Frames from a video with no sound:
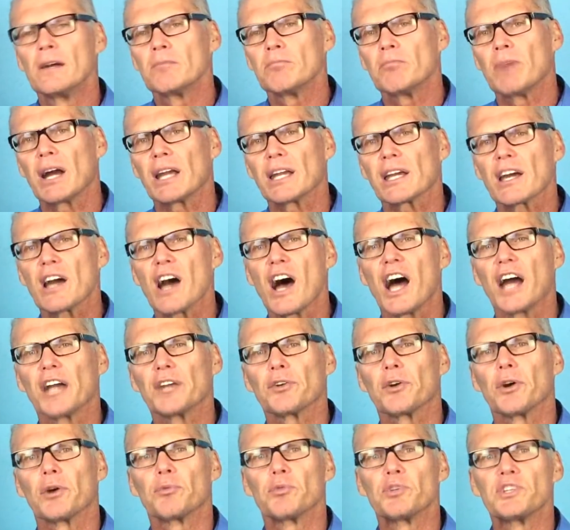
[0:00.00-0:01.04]

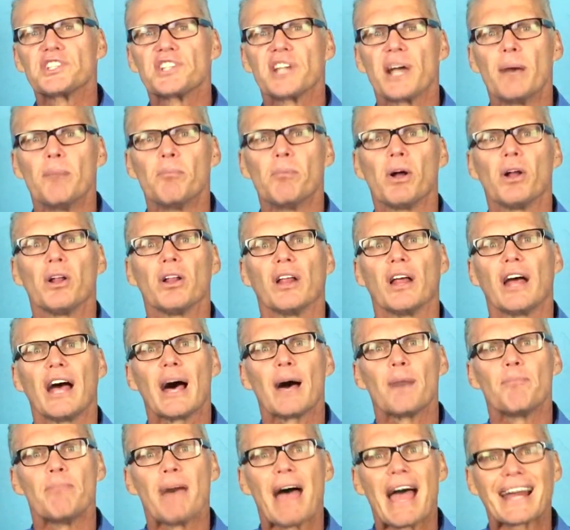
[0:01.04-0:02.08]
Mitochondria resemble
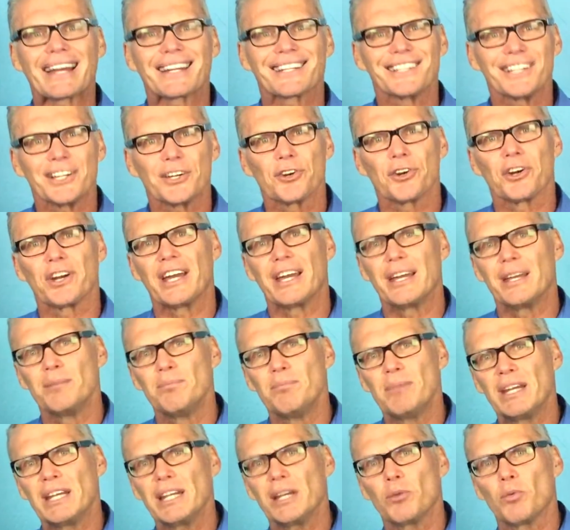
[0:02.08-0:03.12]
a bacteria in
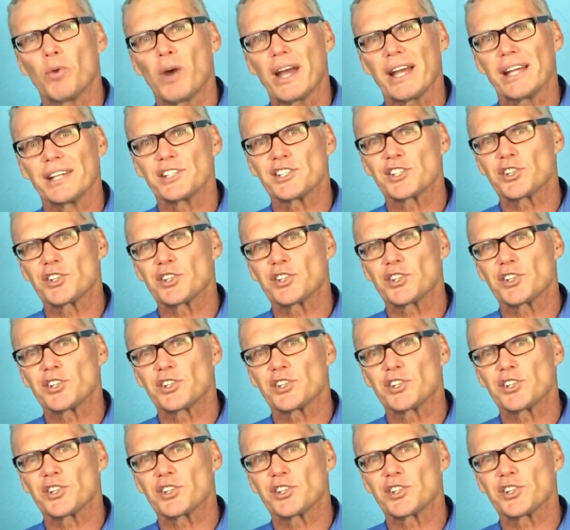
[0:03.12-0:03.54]
many ways.